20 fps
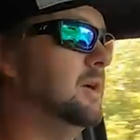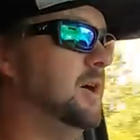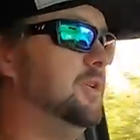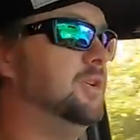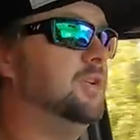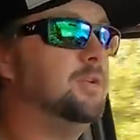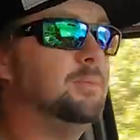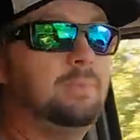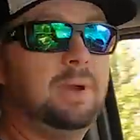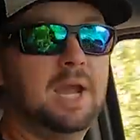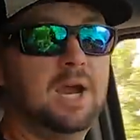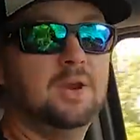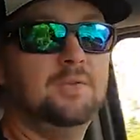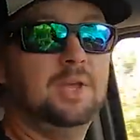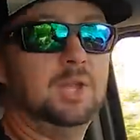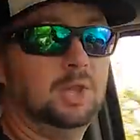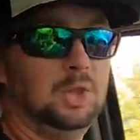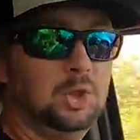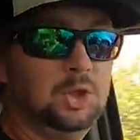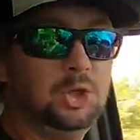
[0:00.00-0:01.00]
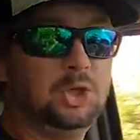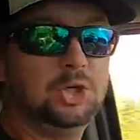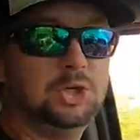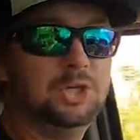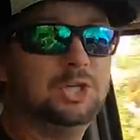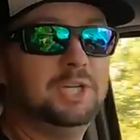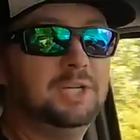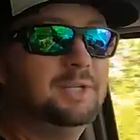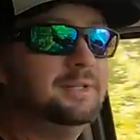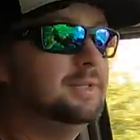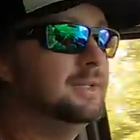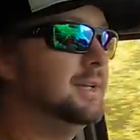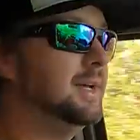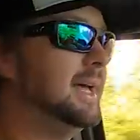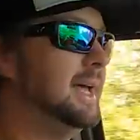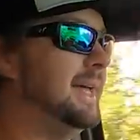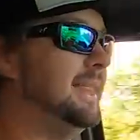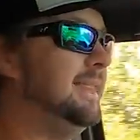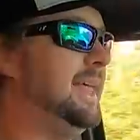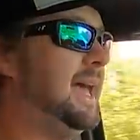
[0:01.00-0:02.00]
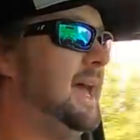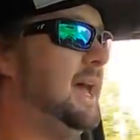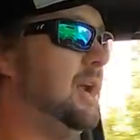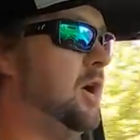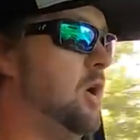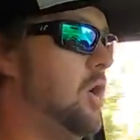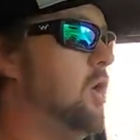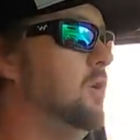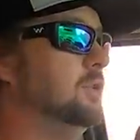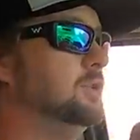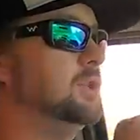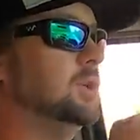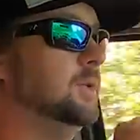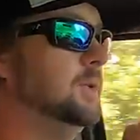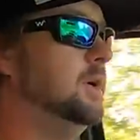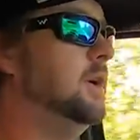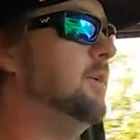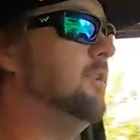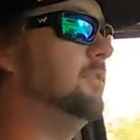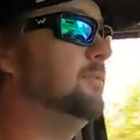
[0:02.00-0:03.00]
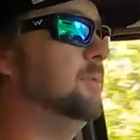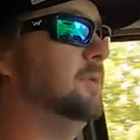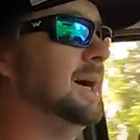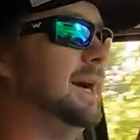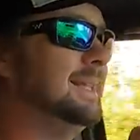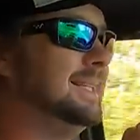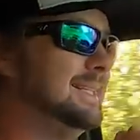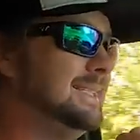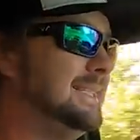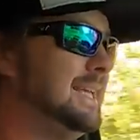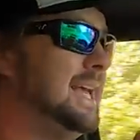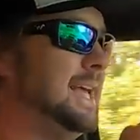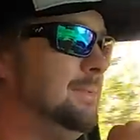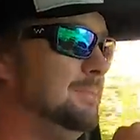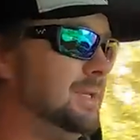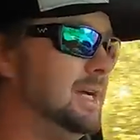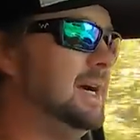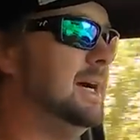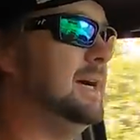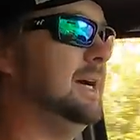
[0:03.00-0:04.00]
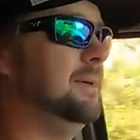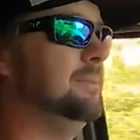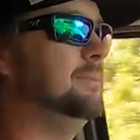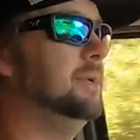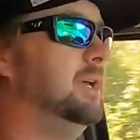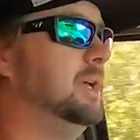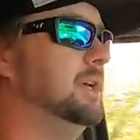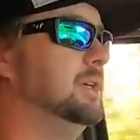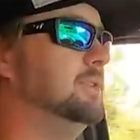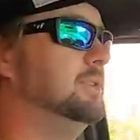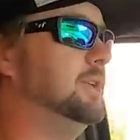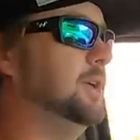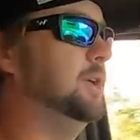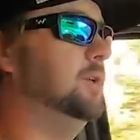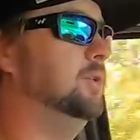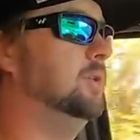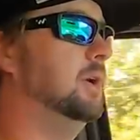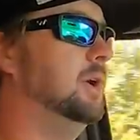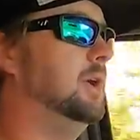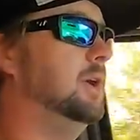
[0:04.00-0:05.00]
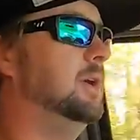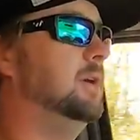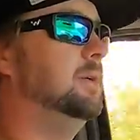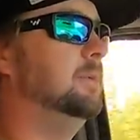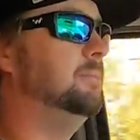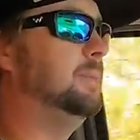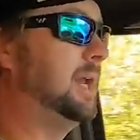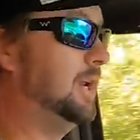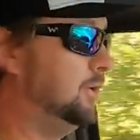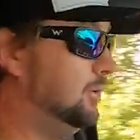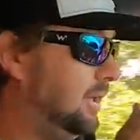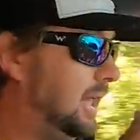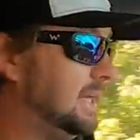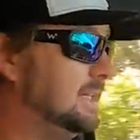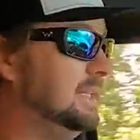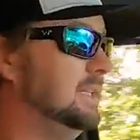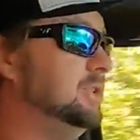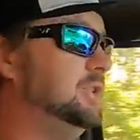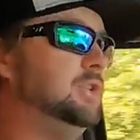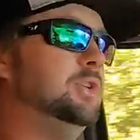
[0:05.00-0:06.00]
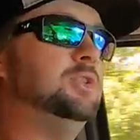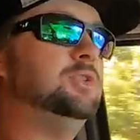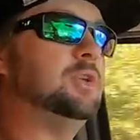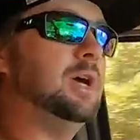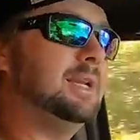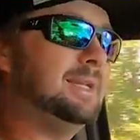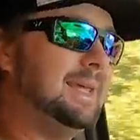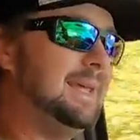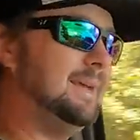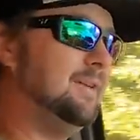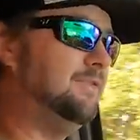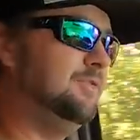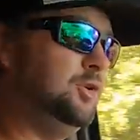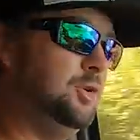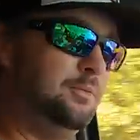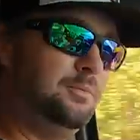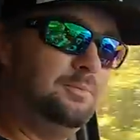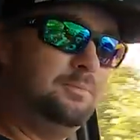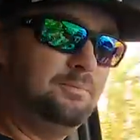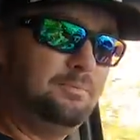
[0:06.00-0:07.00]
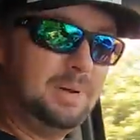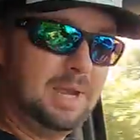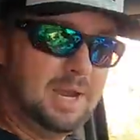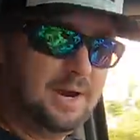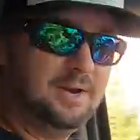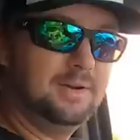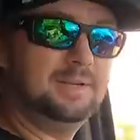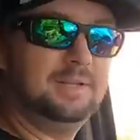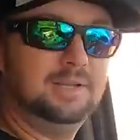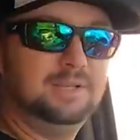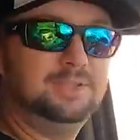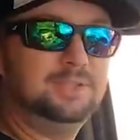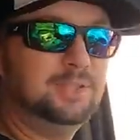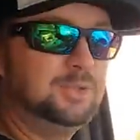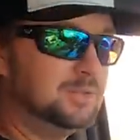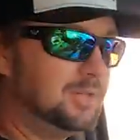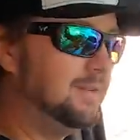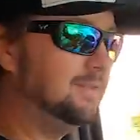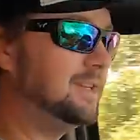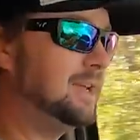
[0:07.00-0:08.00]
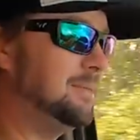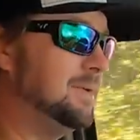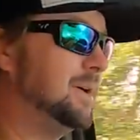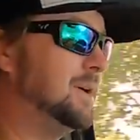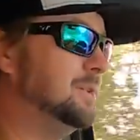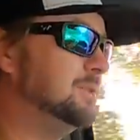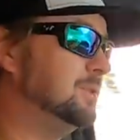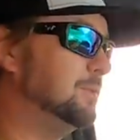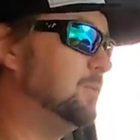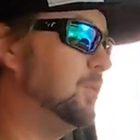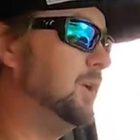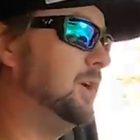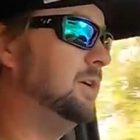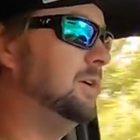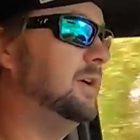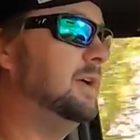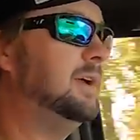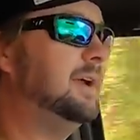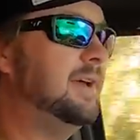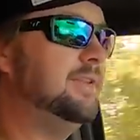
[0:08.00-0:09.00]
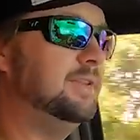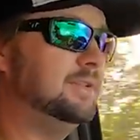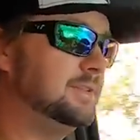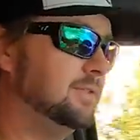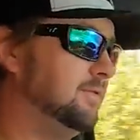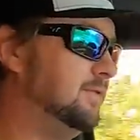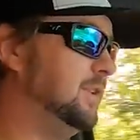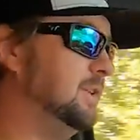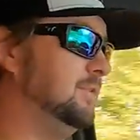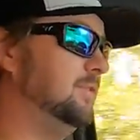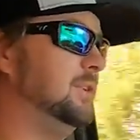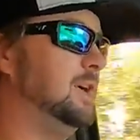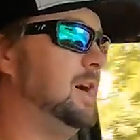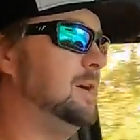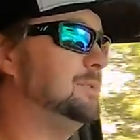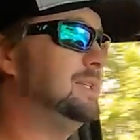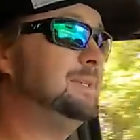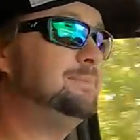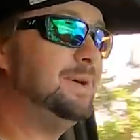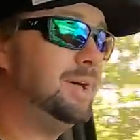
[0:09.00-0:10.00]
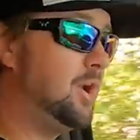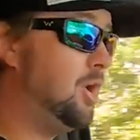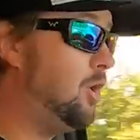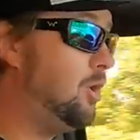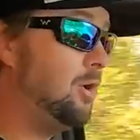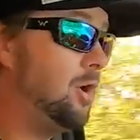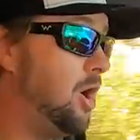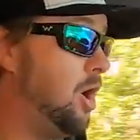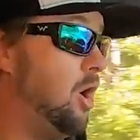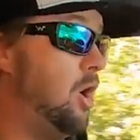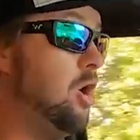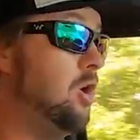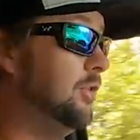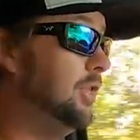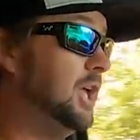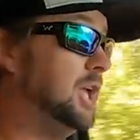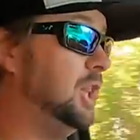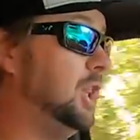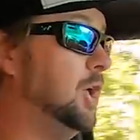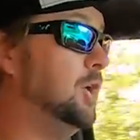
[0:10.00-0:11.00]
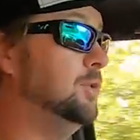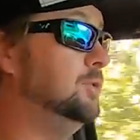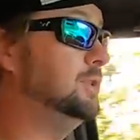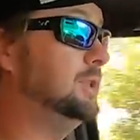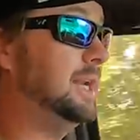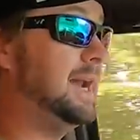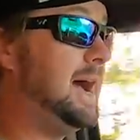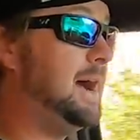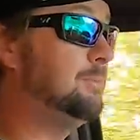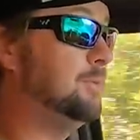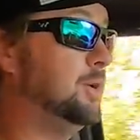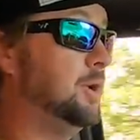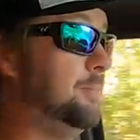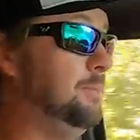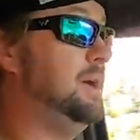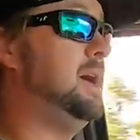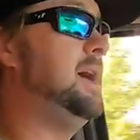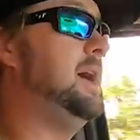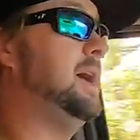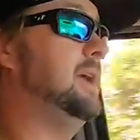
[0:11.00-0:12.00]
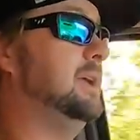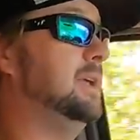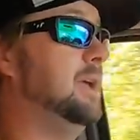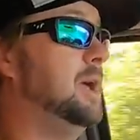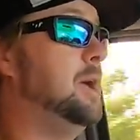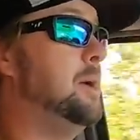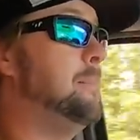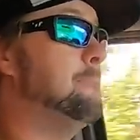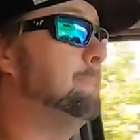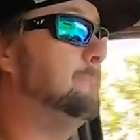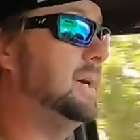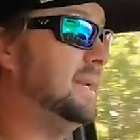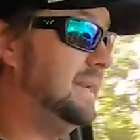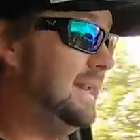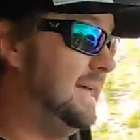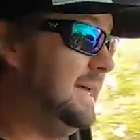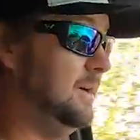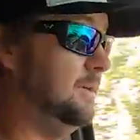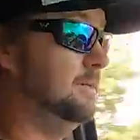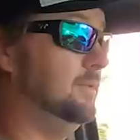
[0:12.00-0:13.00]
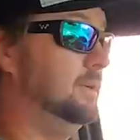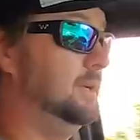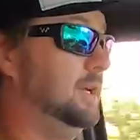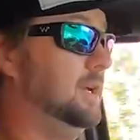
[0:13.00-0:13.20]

another pair that look good, that are also comfortable at the same time. So, but I do like tennis shoes, so I take a few pair of tennis shoes every time I go somewhere, and then some flip-flops. That's about all the clothes that I'm gonna pack. But now,